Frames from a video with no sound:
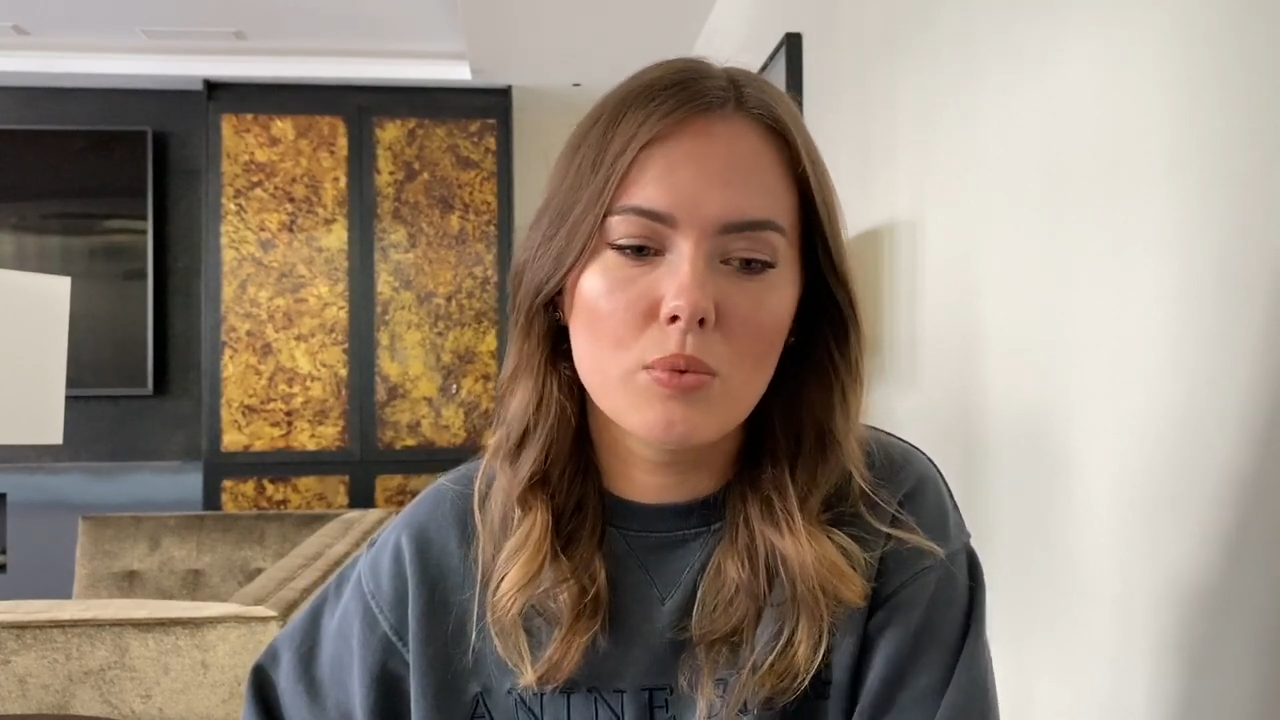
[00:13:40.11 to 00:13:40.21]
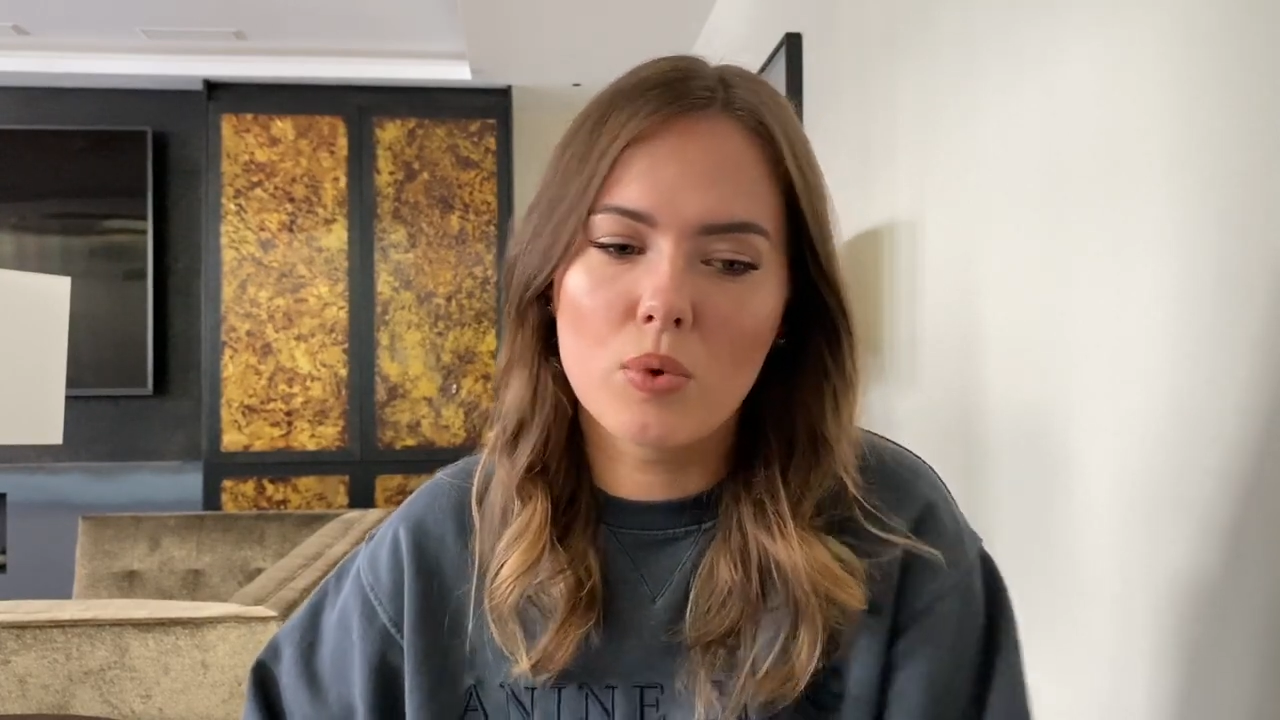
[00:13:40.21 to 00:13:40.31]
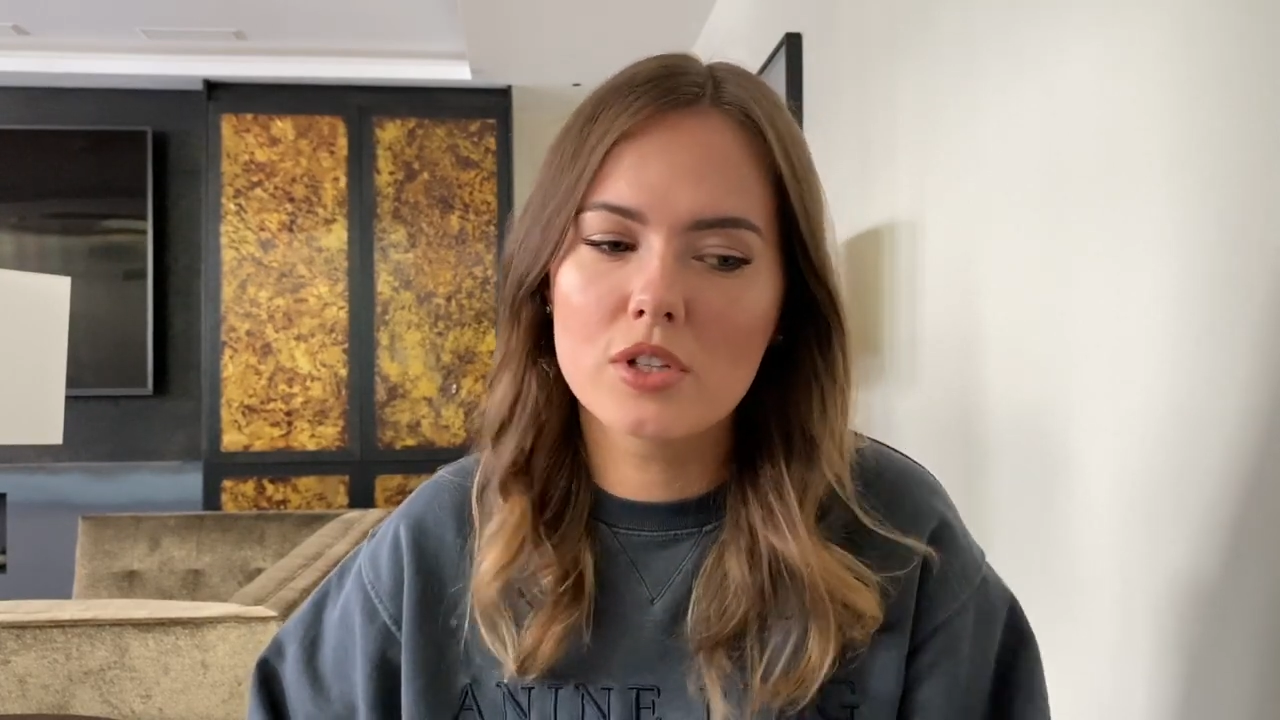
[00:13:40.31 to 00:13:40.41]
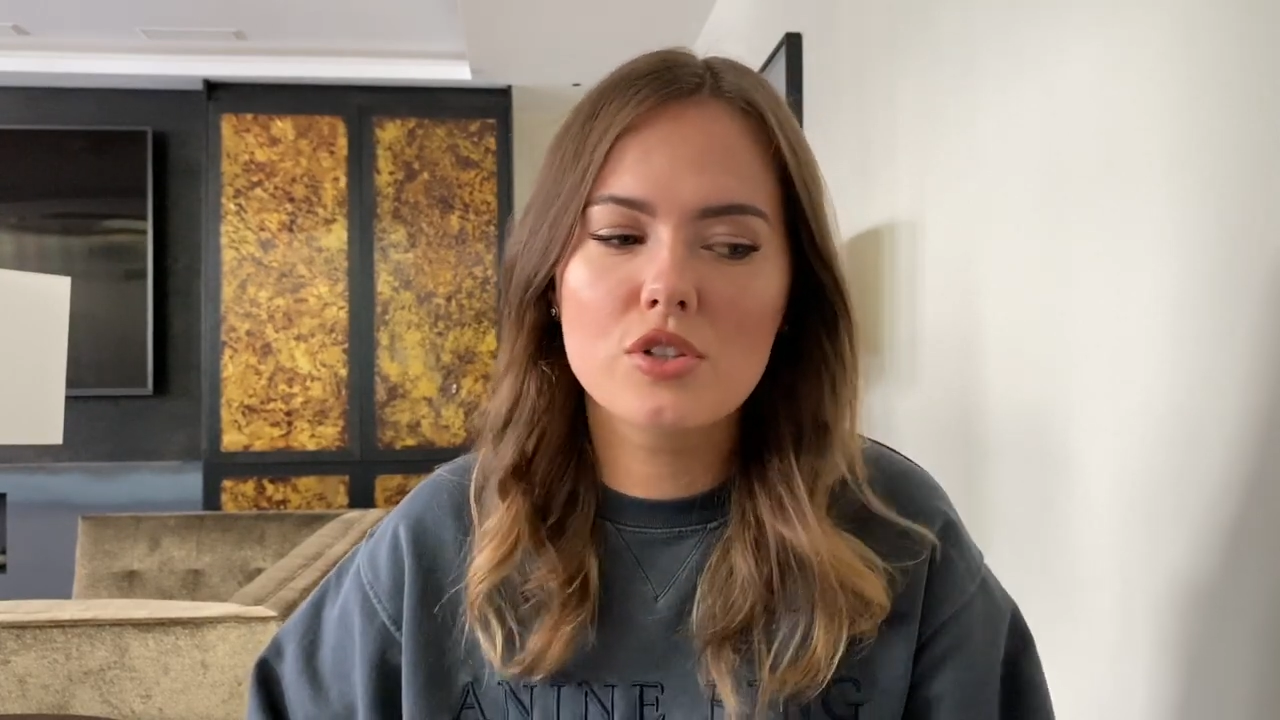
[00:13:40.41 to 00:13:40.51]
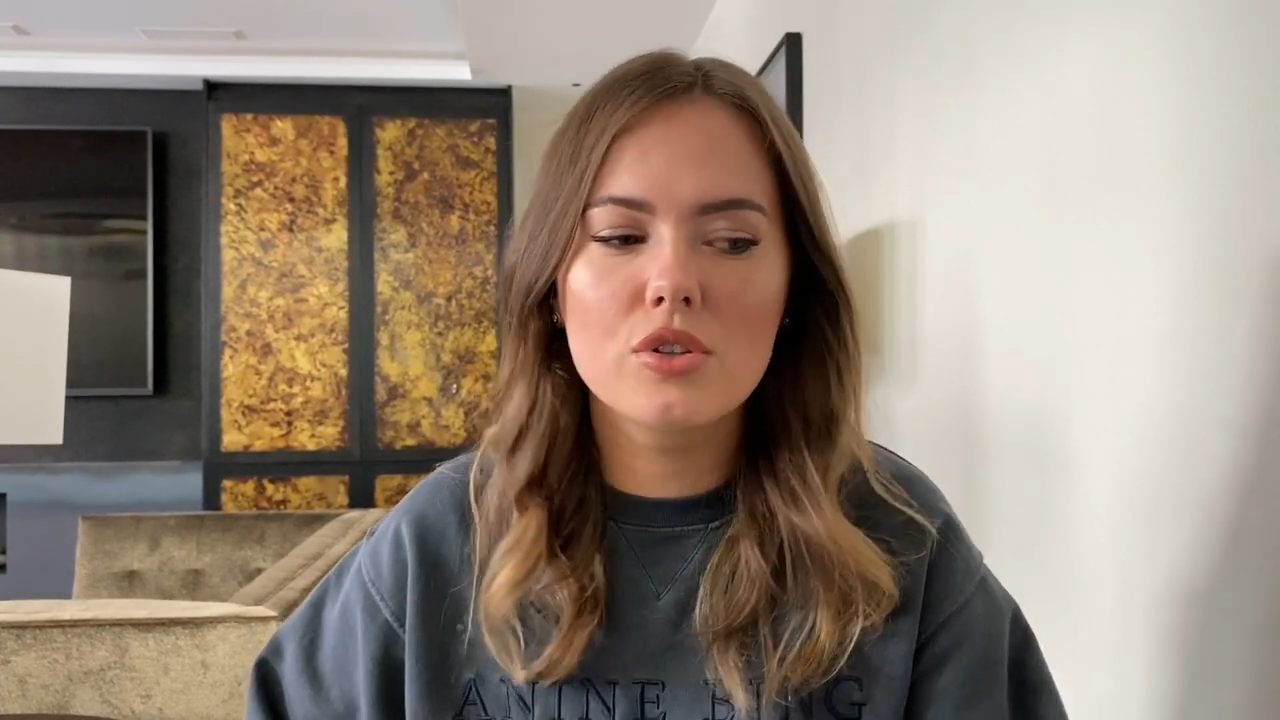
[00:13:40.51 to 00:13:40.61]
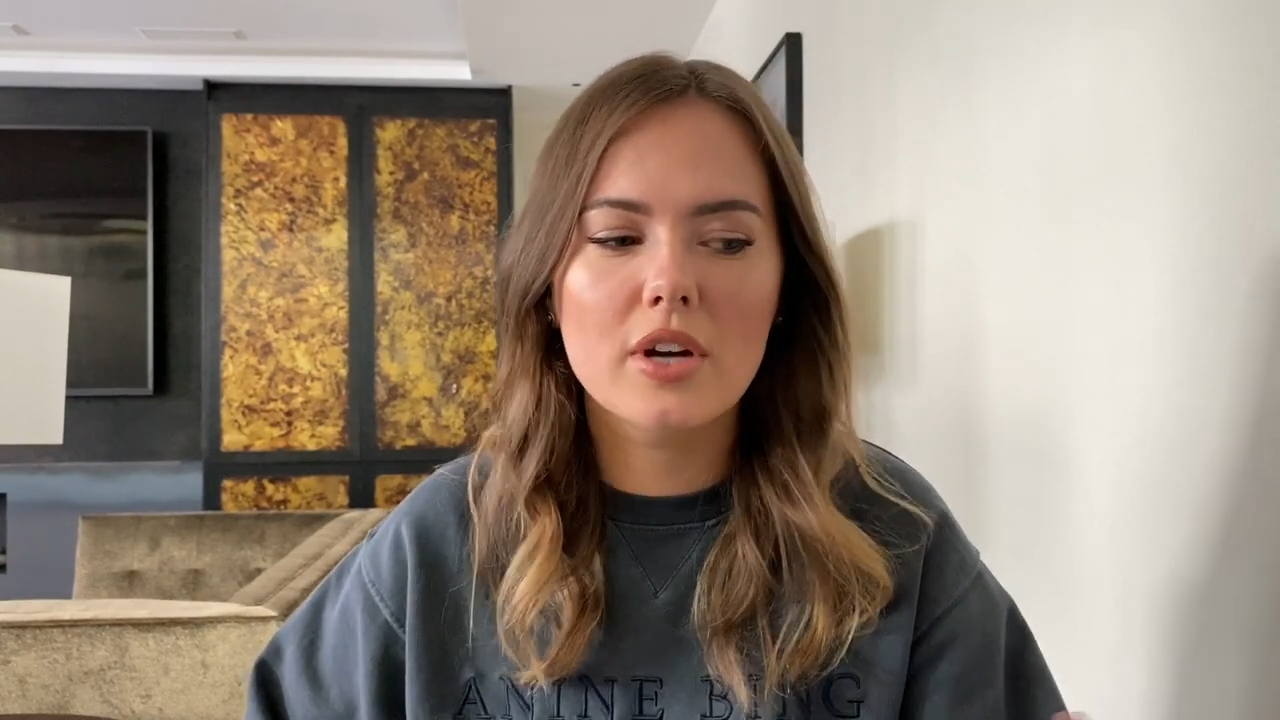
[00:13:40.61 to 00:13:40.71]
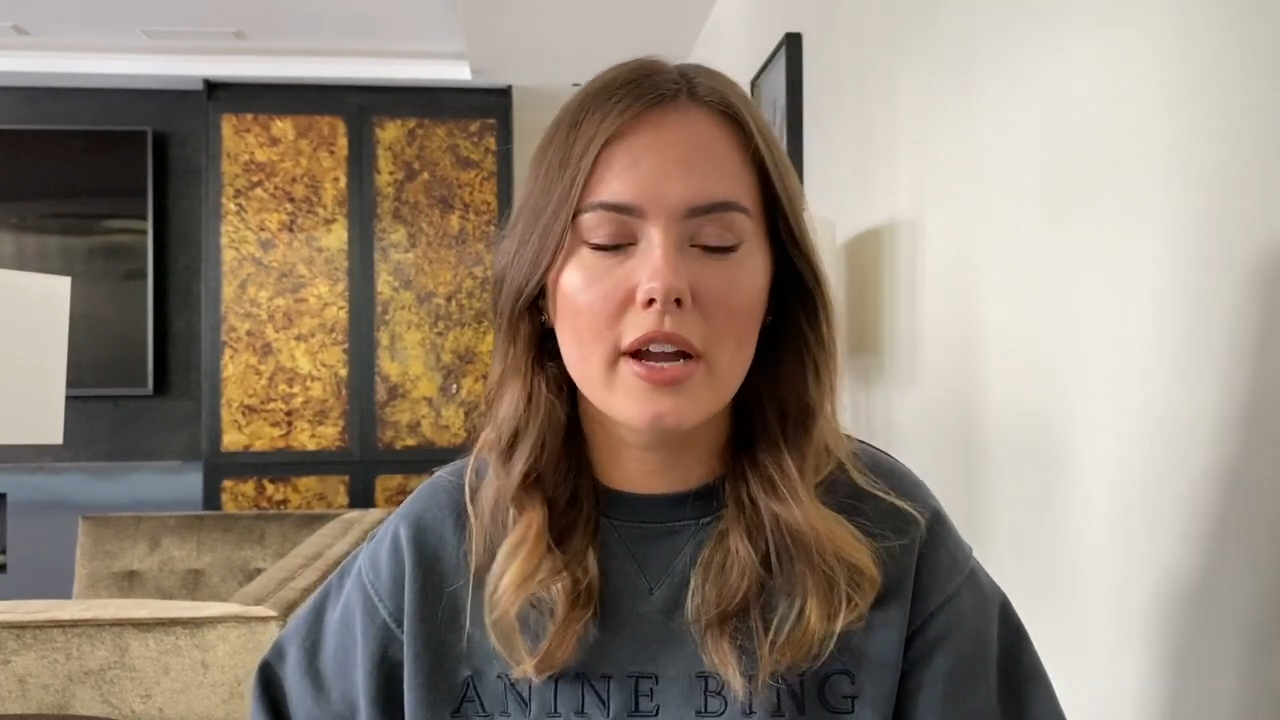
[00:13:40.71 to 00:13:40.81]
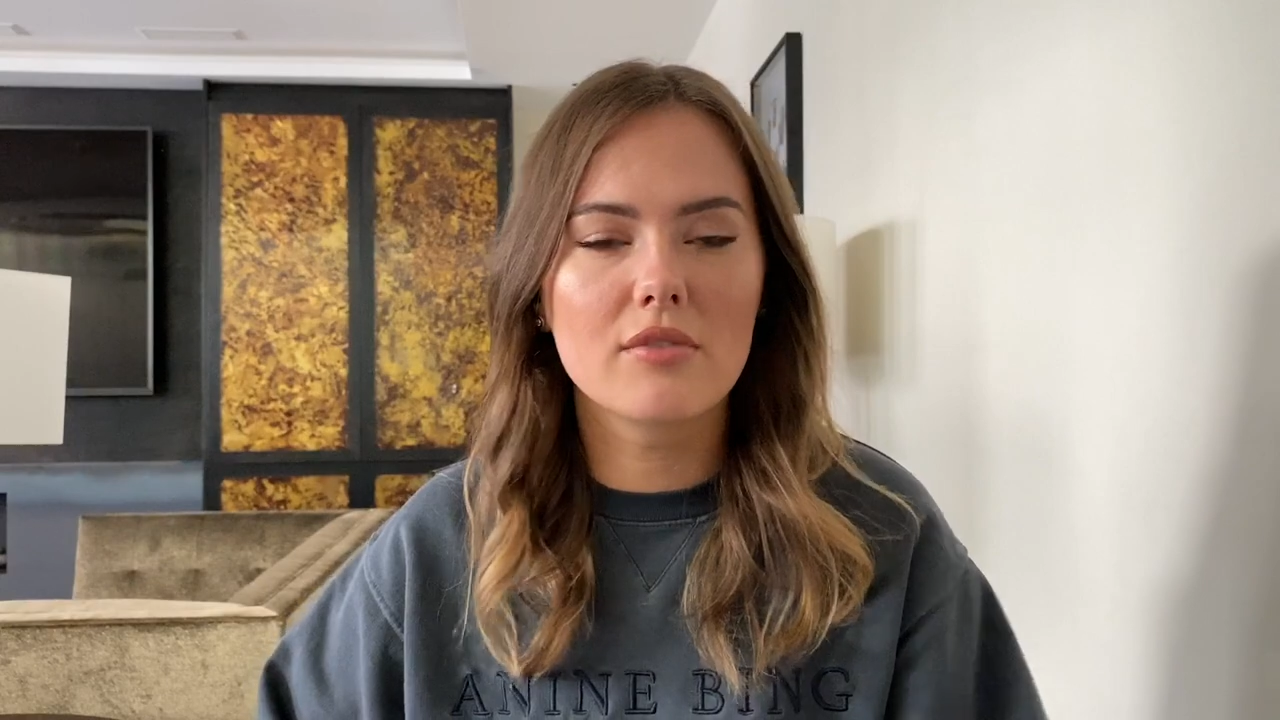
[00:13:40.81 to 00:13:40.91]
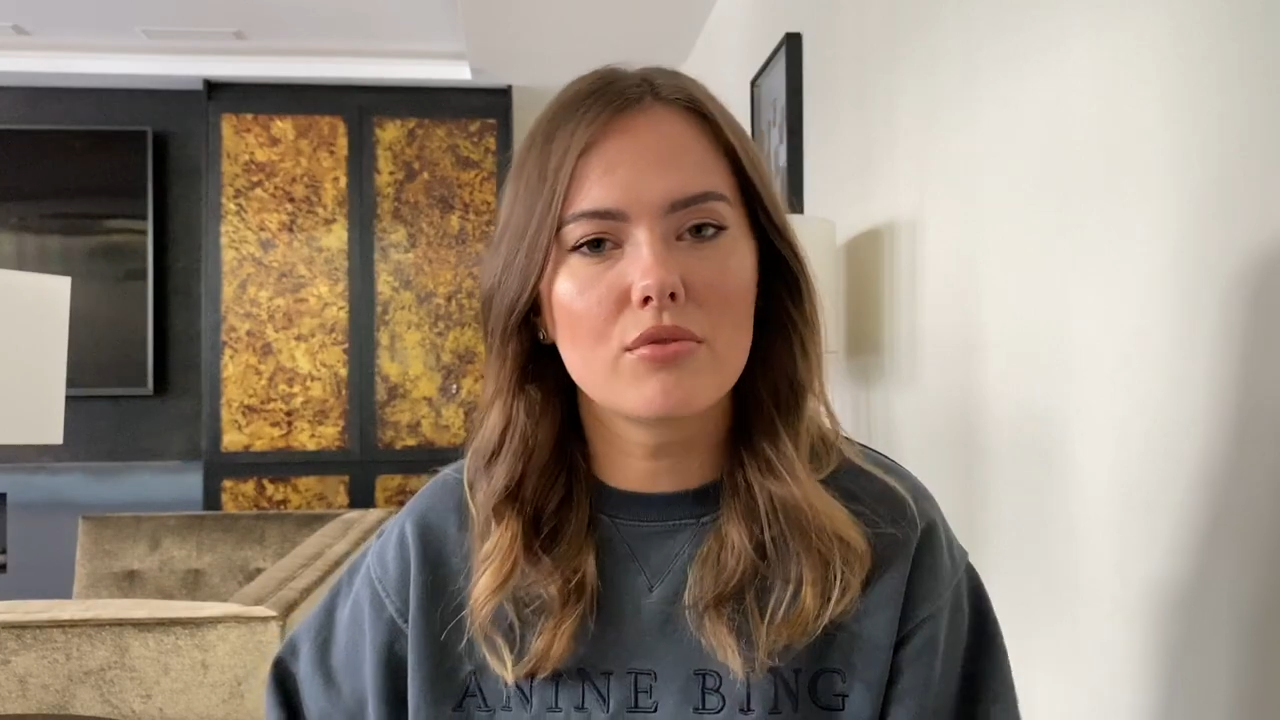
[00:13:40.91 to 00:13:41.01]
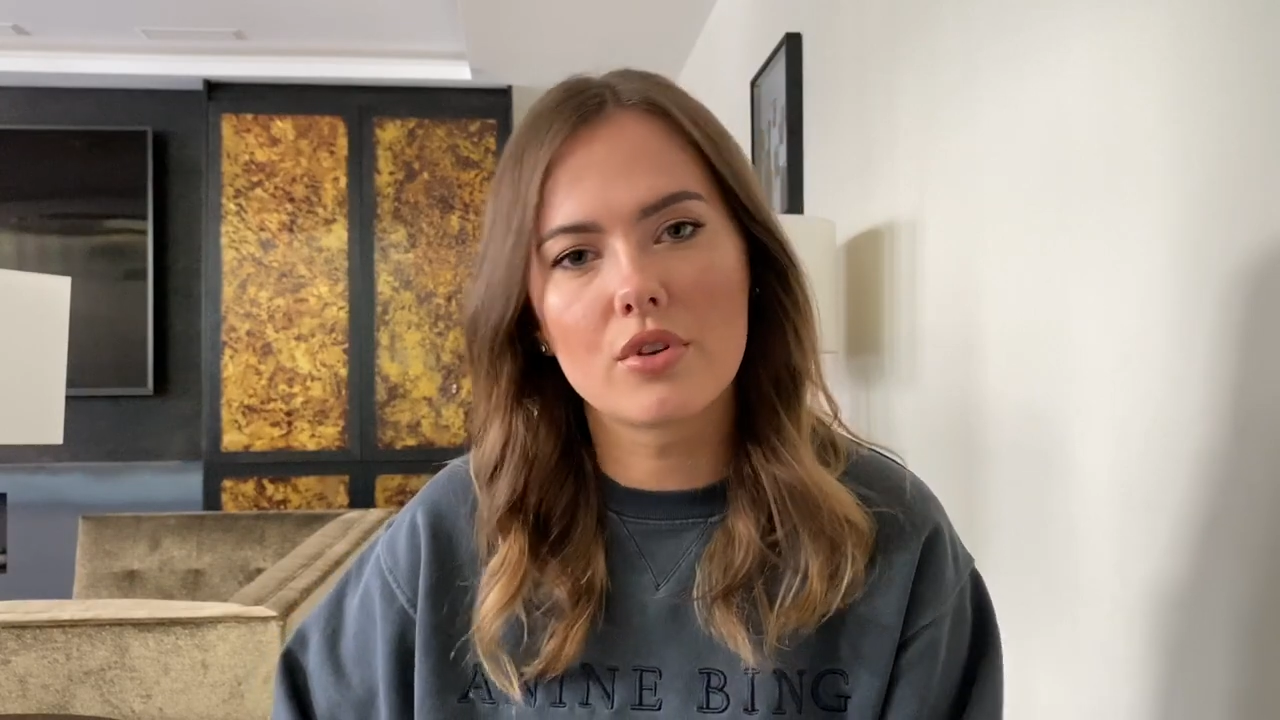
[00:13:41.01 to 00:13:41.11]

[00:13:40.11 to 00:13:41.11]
once you kind of